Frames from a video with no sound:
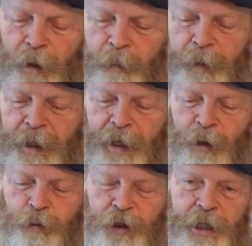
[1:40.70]

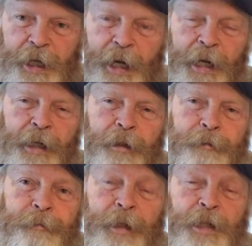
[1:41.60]
B-L-O-G-N-A
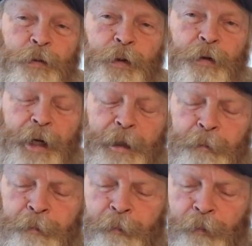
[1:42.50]
has a real name.
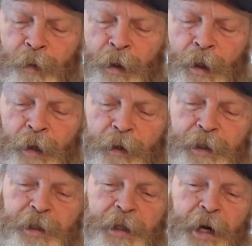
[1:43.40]

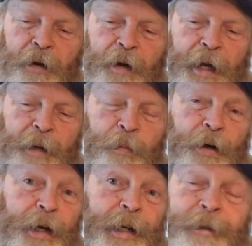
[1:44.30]
This is Carolina
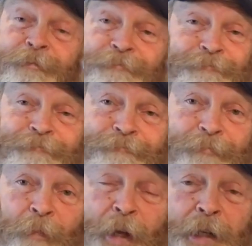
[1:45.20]
Pride.
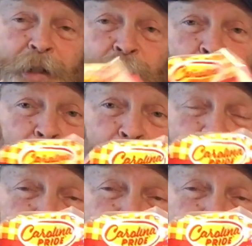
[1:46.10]
That's just what I picked